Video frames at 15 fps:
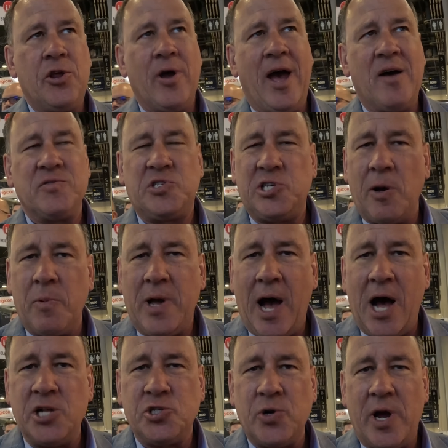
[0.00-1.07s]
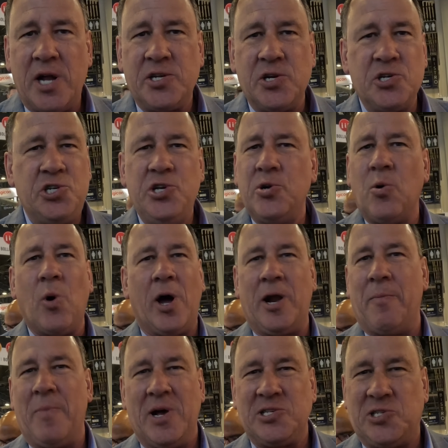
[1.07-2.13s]
have subcontractors, you don't want
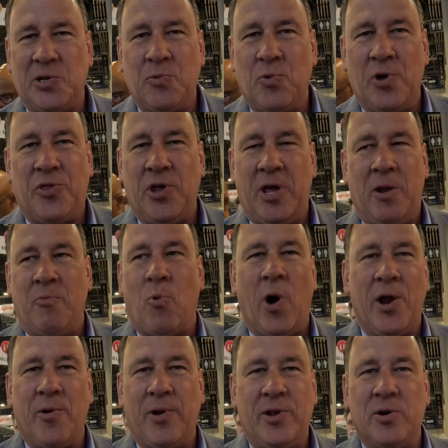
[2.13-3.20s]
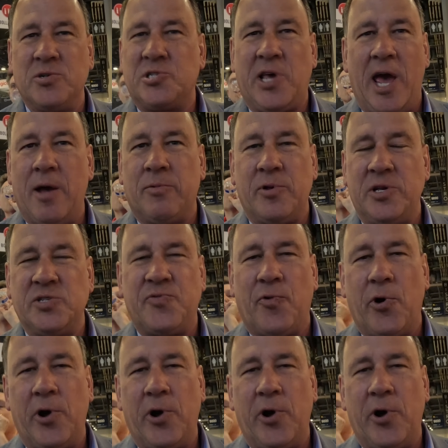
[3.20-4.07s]
them messing with it and wiring those cablings for you.